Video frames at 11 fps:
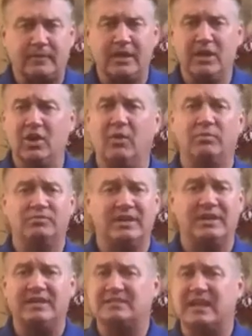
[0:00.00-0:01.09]
You know,
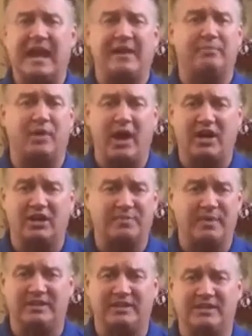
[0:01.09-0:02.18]
Denise and I had a prior
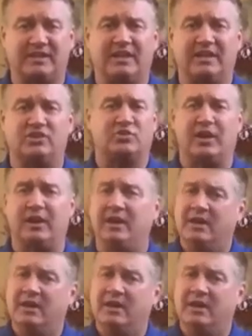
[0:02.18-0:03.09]
experience in the industry